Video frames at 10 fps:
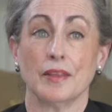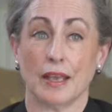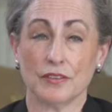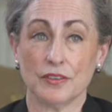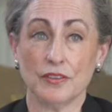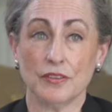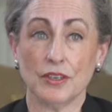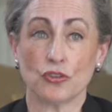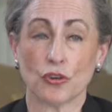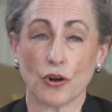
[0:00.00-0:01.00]
the
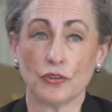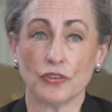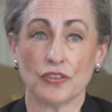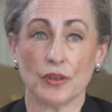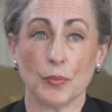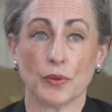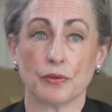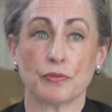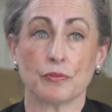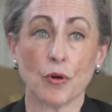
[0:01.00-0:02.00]
SEC charges him with
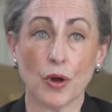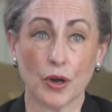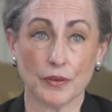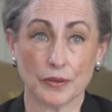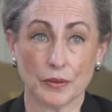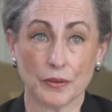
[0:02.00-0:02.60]
fraud.